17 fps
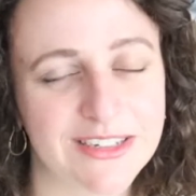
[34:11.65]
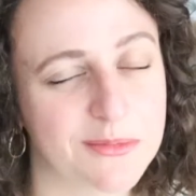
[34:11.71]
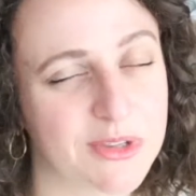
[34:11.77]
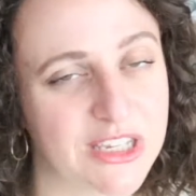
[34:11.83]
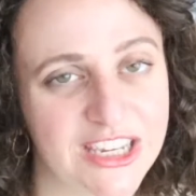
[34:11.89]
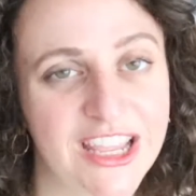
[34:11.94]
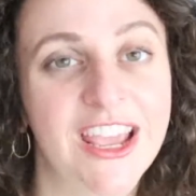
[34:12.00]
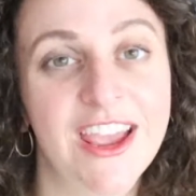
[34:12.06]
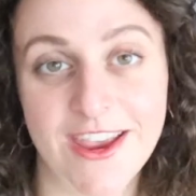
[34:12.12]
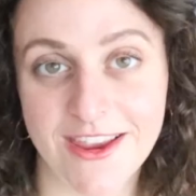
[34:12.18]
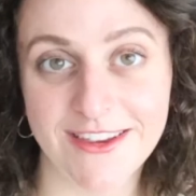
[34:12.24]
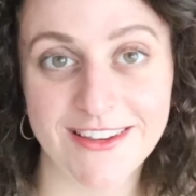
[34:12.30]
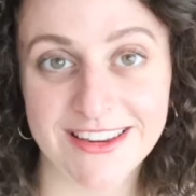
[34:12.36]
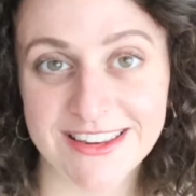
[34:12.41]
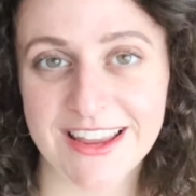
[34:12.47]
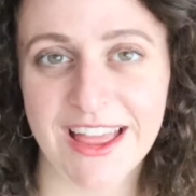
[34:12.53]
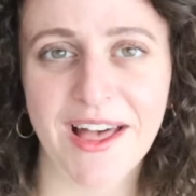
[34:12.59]
I mean, you
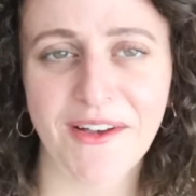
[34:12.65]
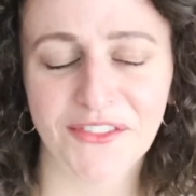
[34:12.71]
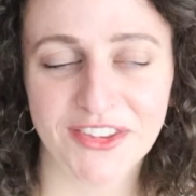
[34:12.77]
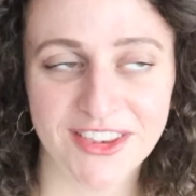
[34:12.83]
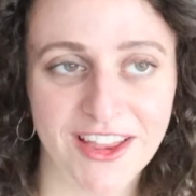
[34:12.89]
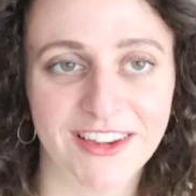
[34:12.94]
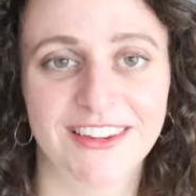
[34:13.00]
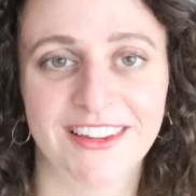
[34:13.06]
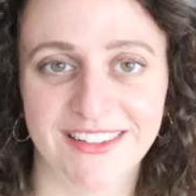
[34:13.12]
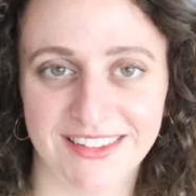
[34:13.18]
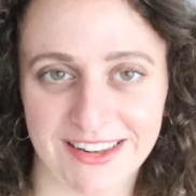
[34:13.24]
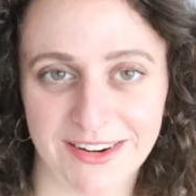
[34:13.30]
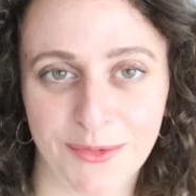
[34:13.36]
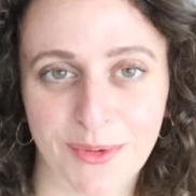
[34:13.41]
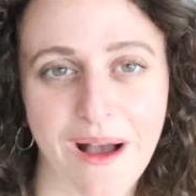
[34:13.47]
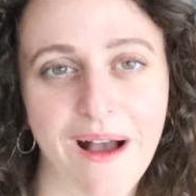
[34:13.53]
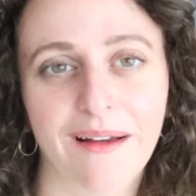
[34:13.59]
can tell I've done this in
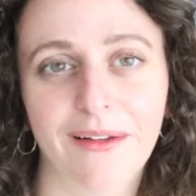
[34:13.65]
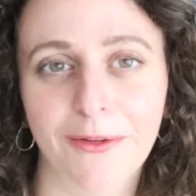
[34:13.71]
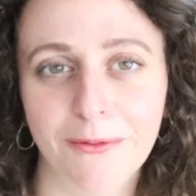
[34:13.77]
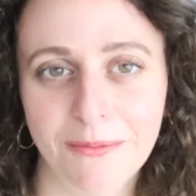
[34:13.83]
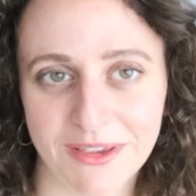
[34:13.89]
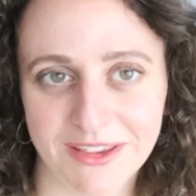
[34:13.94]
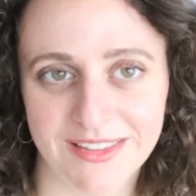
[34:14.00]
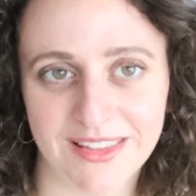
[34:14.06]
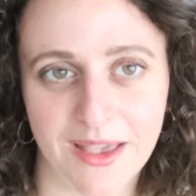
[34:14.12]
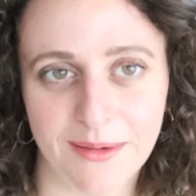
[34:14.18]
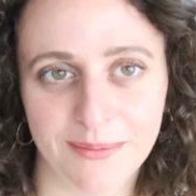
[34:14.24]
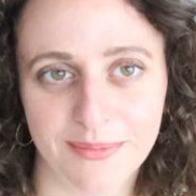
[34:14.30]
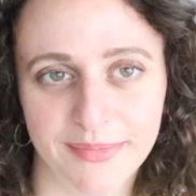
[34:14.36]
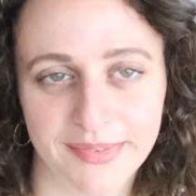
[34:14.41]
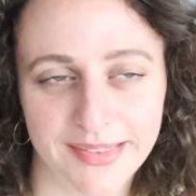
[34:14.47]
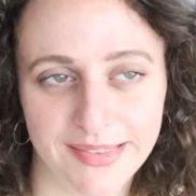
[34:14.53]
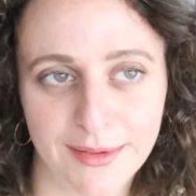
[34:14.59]
a while because
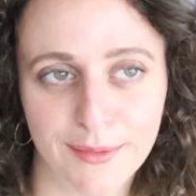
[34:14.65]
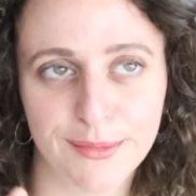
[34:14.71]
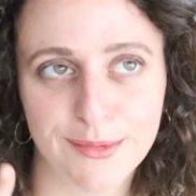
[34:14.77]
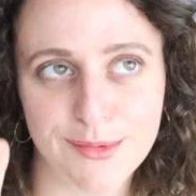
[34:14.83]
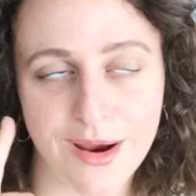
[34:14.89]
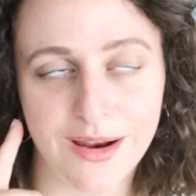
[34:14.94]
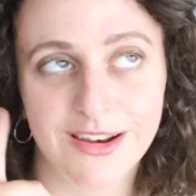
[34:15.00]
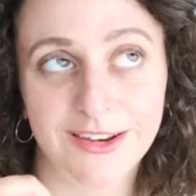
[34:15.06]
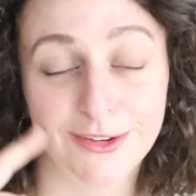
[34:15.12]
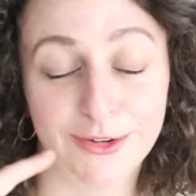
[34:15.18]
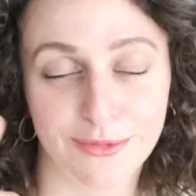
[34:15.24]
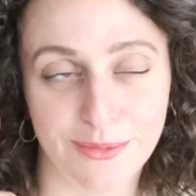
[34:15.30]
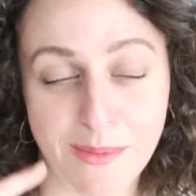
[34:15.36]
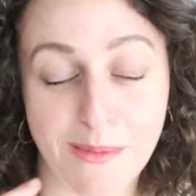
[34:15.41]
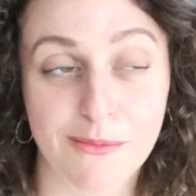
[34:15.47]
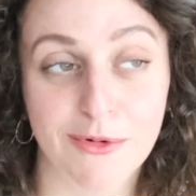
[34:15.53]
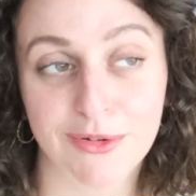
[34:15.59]
I'm still struggling to
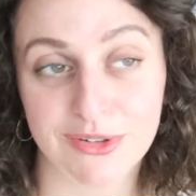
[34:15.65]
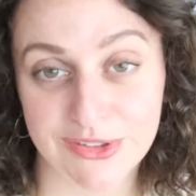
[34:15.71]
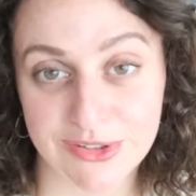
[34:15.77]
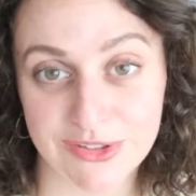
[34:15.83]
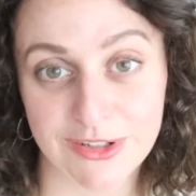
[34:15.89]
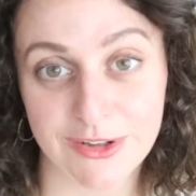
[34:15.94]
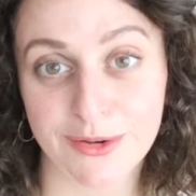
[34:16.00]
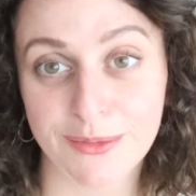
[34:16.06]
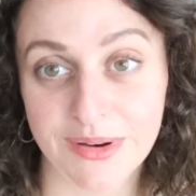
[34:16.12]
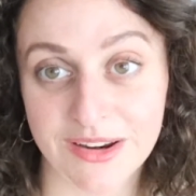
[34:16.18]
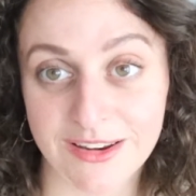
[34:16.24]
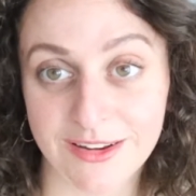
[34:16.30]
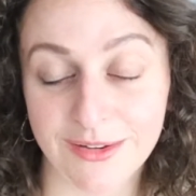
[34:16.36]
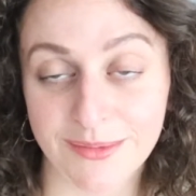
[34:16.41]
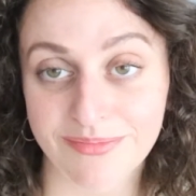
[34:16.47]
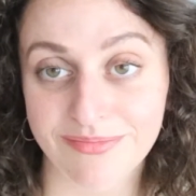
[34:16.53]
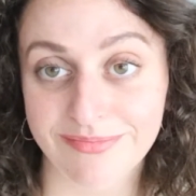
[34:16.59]
remember what to do when
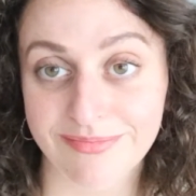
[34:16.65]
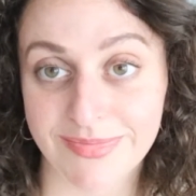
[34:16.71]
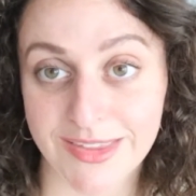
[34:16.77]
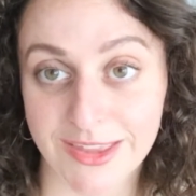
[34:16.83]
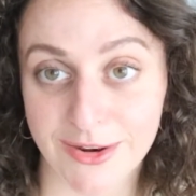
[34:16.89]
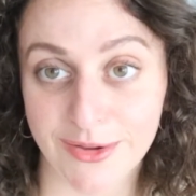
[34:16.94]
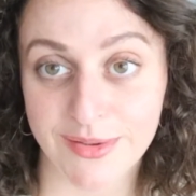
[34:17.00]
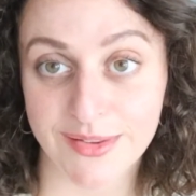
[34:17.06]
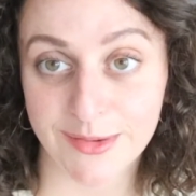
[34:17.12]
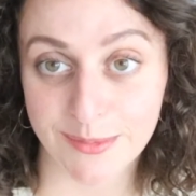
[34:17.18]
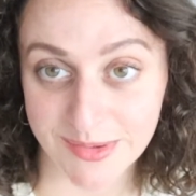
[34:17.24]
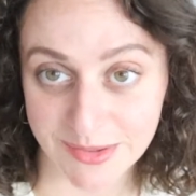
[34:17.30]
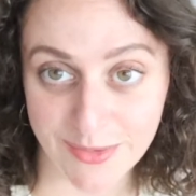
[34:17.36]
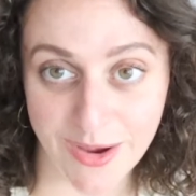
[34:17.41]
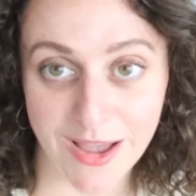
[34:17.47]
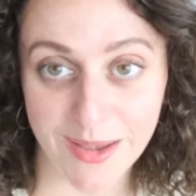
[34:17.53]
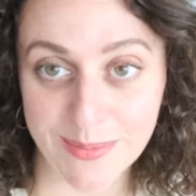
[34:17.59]
you know,
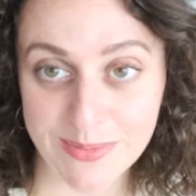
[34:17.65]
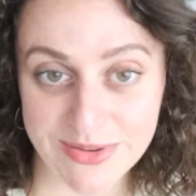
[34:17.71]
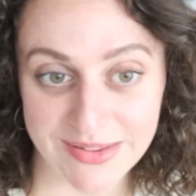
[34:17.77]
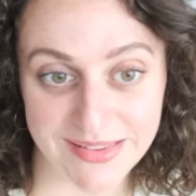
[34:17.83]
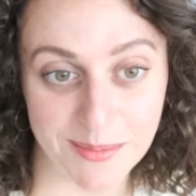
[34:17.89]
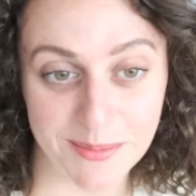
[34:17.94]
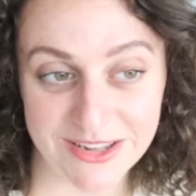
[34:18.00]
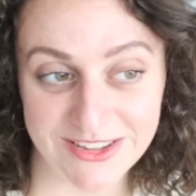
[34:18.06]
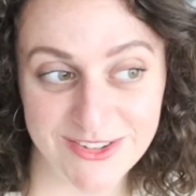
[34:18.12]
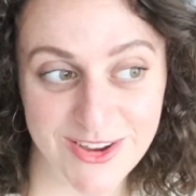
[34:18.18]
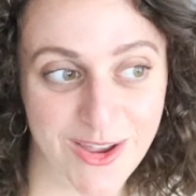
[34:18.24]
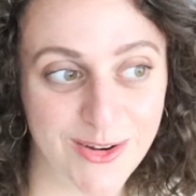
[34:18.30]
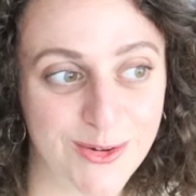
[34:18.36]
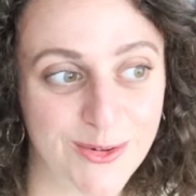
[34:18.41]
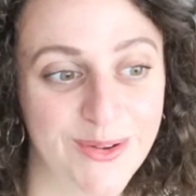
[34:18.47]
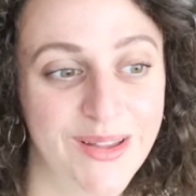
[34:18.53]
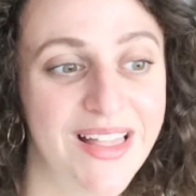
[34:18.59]
subscribe to somebody's
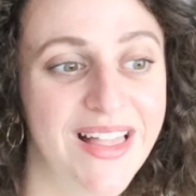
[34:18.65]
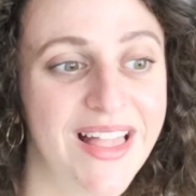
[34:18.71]
channel.